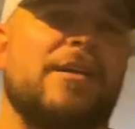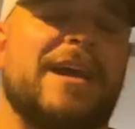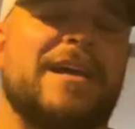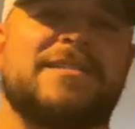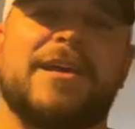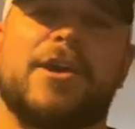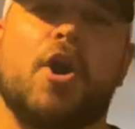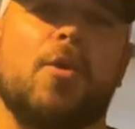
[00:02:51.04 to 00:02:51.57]
guys.
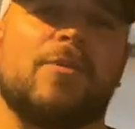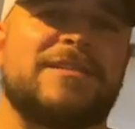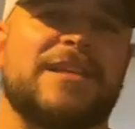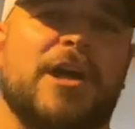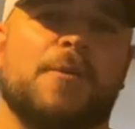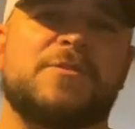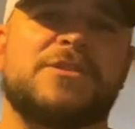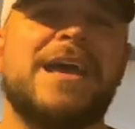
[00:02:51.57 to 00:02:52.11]
That always
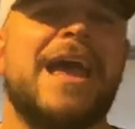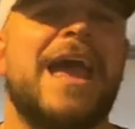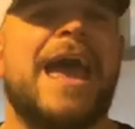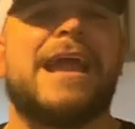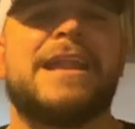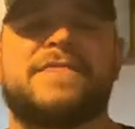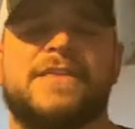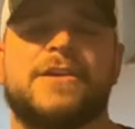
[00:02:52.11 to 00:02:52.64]
helps.
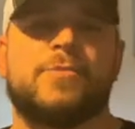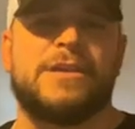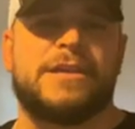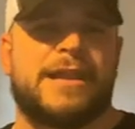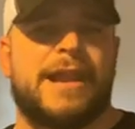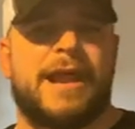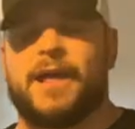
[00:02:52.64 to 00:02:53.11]
Anything we can